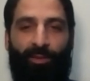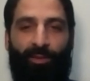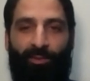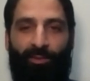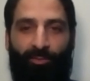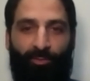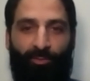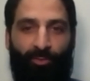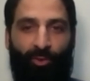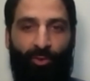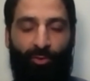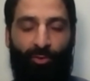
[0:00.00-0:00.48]

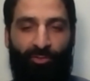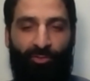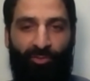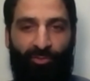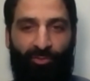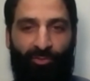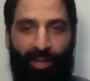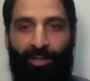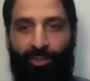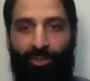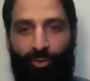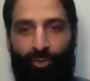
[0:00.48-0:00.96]
is so
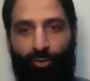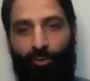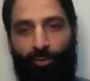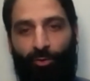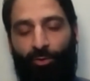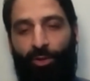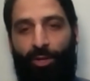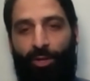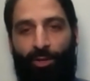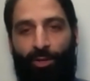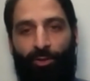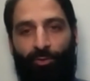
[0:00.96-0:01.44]

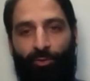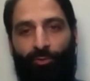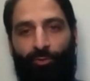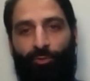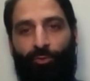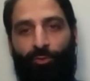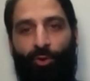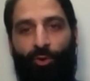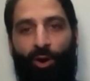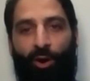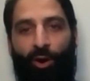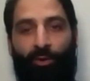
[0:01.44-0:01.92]
central
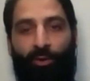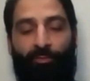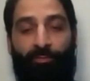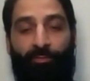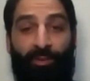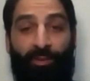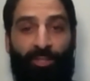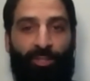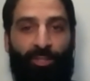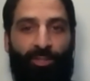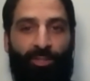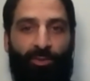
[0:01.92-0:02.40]
to our
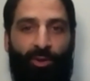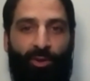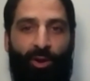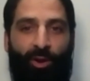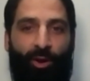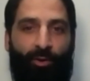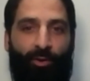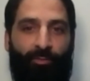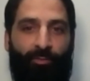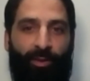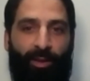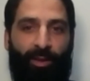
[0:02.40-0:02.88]
vision
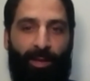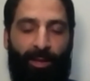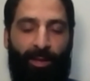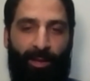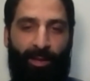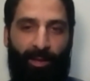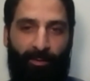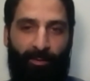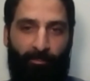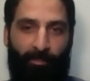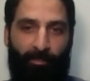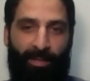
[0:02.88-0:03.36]
of a
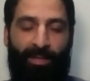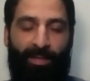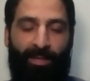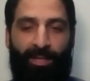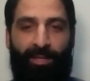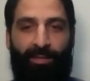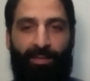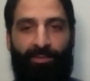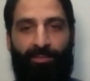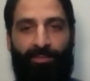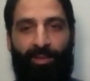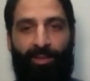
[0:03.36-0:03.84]
Middle
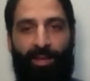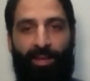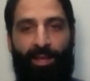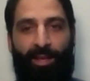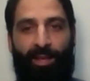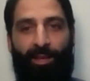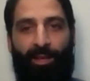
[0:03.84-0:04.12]
East